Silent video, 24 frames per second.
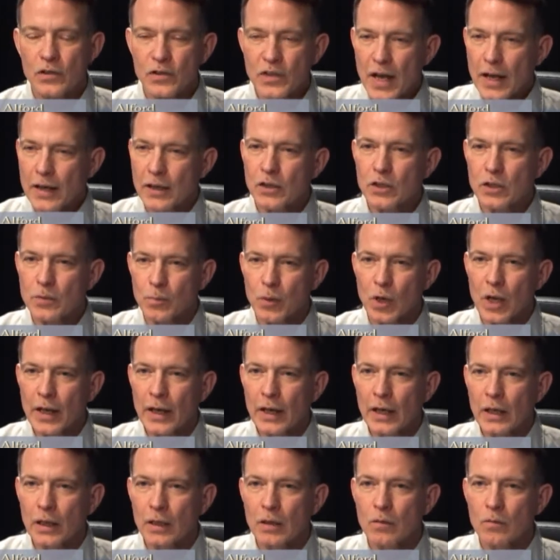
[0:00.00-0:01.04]
Does that
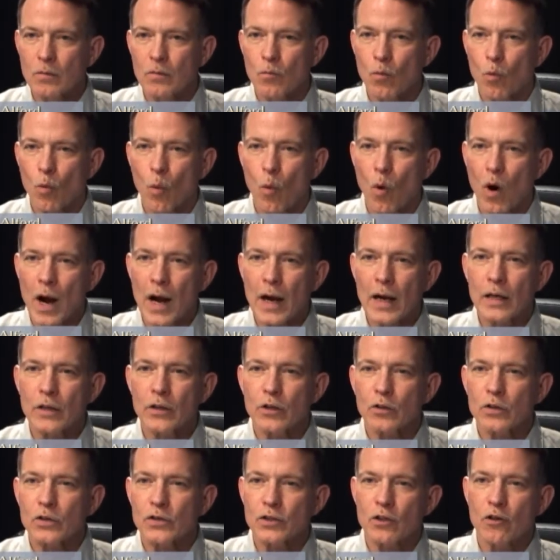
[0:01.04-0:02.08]
explain
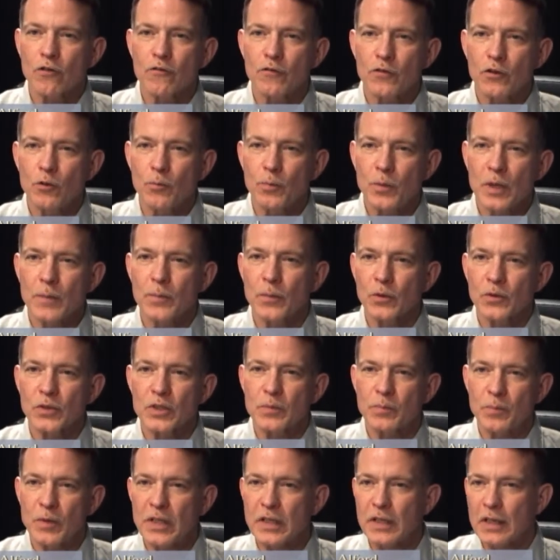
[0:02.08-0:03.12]
why there are so few
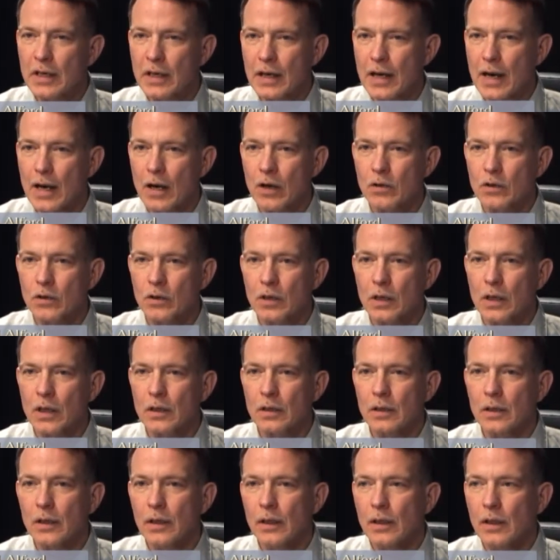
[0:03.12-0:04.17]
people speaking out
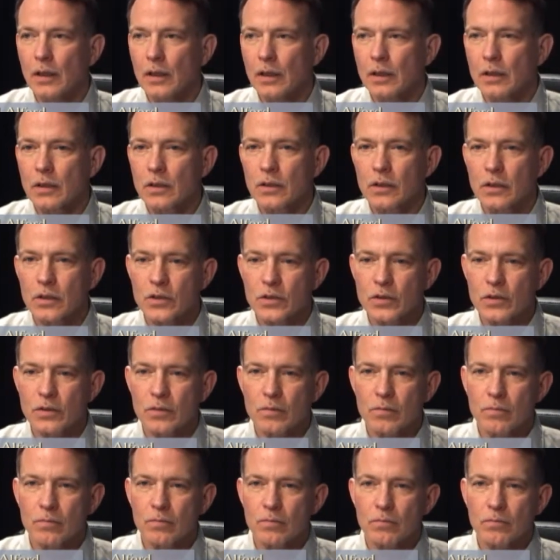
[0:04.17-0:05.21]
on
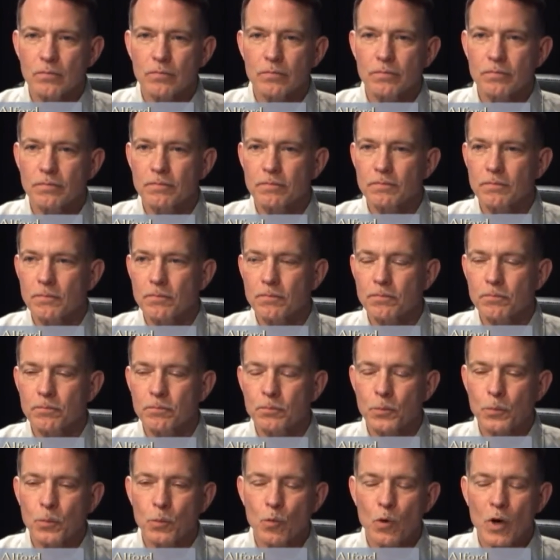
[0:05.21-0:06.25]
this,
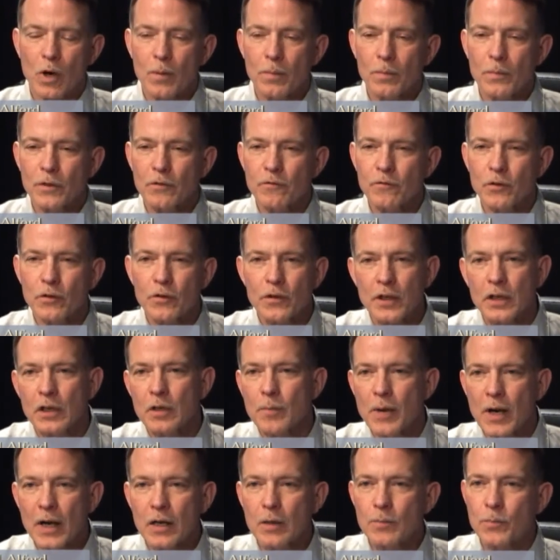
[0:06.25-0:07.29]
well, if you
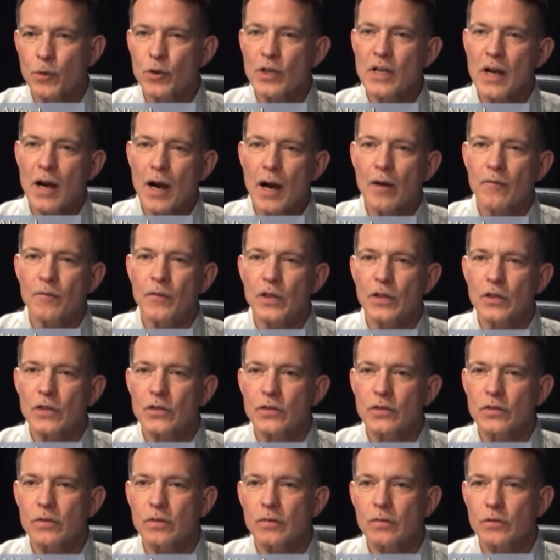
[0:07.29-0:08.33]
think about it, pretty
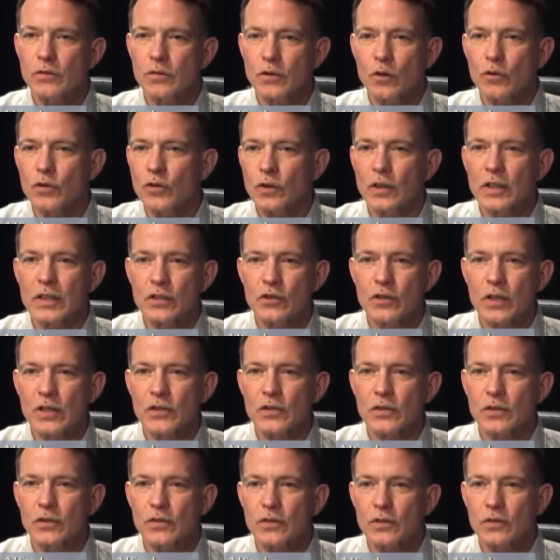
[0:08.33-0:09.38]
obvious social
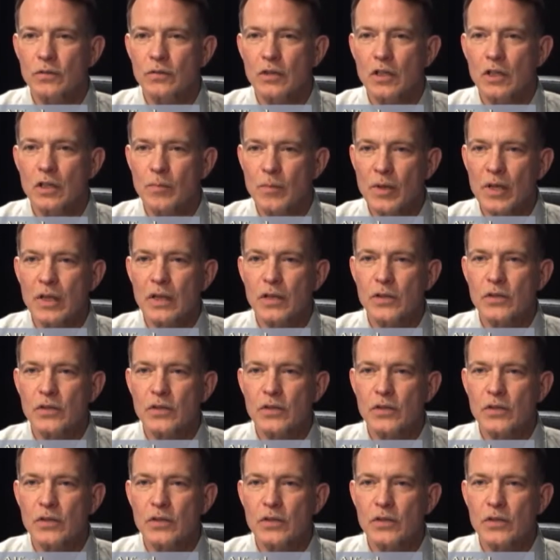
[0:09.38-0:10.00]
injustice in